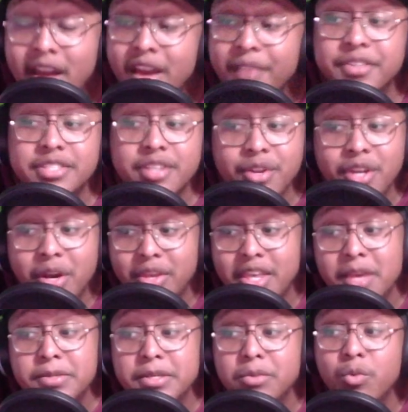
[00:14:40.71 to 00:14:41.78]
If Antonio
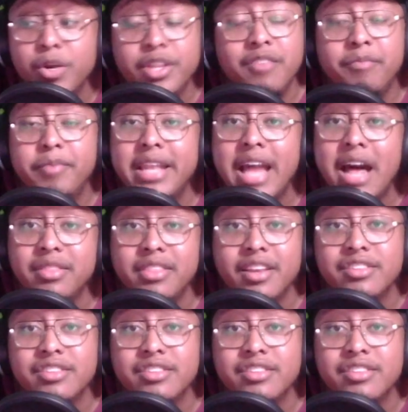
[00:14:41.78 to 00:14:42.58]
Gibson wouldn't have been out